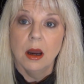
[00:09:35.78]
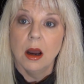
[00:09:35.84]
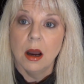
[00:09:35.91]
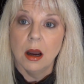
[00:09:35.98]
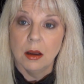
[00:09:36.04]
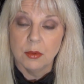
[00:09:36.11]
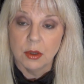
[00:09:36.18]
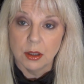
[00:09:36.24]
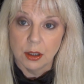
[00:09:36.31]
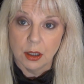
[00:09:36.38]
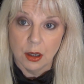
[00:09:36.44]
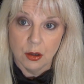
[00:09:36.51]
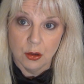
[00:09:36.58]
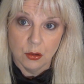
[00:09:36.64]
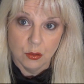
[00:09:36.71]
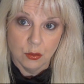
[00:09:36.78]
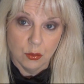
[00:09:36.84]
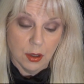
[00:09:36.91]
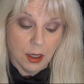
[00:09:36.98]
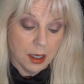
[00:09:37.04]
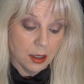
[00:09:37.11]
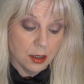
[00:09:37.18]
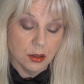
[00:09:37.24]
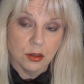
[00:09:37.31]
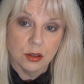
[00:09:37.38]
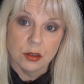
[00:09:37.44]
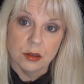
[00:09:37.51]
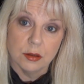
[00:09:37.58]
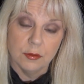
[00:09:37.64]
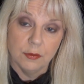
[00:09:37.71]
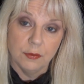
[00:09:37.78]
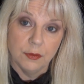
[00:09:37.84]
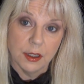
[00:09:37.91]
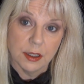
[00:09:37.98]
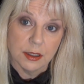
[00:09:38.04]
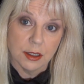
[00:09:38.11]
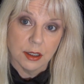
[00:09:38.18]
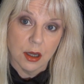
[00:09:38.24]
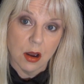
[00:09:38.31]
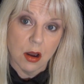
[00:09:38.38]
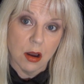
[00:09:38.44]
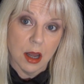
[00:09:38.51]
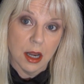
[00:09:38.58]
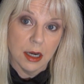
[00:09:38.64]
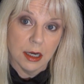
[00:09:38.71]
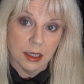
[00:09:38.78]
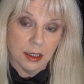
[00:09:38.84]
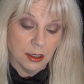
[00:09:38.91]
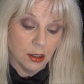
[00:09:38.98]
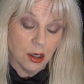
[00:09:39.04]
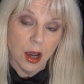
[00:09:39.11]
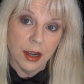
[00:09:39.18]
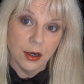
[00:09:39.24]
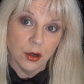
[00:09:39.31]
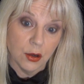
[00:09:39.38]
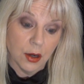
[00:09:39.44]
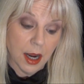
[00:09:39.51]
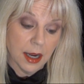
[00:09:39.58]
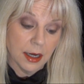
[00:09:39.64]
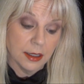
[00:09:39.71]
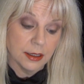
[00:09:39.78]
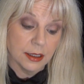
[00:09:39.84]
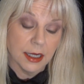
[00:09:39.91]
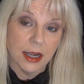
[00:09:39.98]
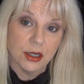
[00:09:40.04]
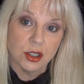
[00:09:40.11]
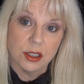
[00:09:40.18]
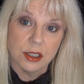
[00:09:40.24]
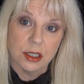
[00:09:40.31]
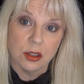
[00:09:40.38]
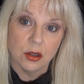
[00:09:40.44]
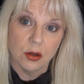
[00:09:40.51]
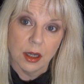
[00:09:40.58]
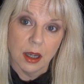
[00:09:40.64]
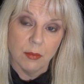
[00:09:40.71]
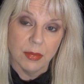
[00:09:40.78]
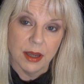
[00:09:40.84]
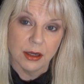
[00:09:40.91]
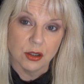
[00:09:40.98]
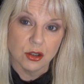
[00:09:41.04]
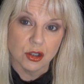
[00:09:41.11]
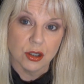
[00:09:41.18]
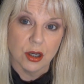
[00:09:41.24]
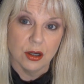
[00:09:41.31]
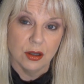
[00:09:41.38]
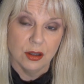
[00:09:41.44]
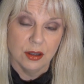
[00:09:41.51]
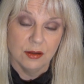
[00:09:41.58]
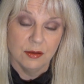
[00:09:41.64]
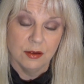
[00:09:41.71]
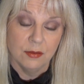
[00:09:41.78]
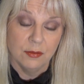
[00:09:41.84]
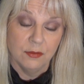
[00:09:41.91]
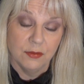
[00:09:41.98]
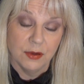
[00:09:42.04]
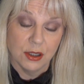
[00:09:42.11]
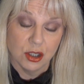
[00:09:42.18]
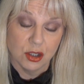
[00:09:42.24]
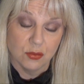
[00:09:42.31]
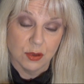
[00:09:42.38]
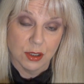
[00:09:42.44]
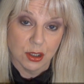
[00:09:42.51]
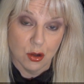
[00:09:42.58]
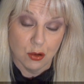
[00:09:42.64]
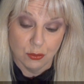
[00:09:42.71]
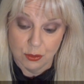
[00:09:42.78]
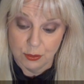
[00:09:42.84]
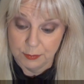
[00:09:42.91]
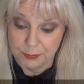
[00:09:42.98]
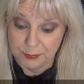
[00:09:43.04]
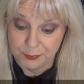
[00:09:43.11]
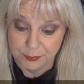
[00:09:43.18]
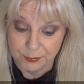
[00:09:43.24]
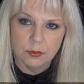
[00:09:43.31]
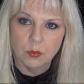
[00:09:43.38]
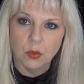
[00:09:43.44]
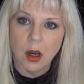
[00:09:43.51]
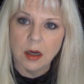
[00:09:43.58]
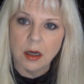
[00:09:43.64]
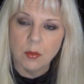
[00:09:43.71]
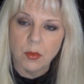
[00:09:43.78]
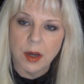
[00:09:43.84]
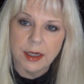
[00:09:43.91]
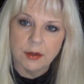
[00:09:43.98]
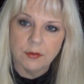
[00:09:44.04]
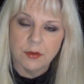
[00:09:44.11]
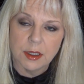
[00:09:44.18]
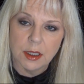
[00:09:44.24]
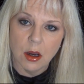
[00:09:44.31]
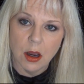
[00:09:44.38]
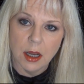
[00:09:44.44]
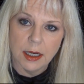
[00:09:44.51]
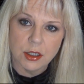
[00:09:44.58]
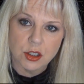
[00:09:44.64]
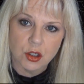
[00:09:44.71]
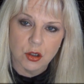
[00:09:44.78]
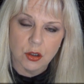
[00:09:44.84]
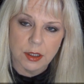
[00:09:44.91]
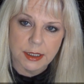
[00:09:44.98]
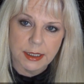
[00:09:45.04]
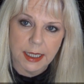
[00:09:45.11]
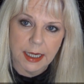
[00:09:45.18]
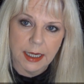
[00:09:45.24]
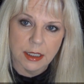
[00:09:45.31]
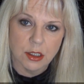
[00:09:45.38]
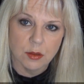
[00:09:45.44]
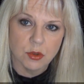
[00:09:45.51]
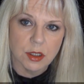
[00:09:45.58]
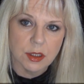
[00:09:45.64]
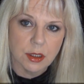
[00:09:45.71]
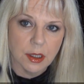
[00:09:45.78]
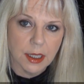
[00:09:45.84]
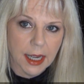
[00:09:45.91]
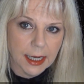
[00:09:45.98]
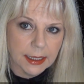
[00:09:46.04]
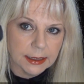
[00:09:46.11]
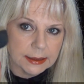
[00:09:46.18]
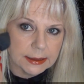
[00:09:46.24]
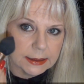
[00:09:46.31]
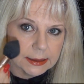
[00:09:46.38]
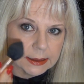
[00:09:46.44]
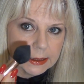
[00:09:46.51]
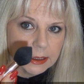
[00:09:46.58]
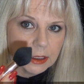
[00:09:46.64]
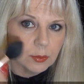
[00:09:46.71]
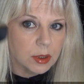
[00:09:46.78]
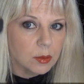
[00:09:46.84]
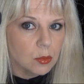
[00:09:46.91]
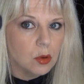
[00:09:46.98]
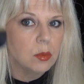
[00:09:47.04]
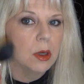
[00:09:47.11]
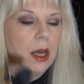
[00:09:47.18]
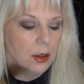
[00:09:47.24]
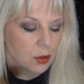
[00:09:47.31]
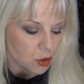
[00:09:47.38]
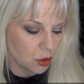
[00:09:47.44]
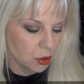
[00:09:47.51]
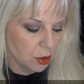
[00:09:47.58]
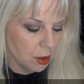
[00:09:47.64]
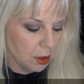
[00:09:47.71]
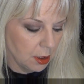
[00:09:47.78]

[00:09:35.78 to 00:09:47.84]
I'm going to go and fix the eyeliner and lashes, and I'll come back and show you the finished result. While I'm waiting for the eyelash curler to heat, I'm just going to add a little bit more blush.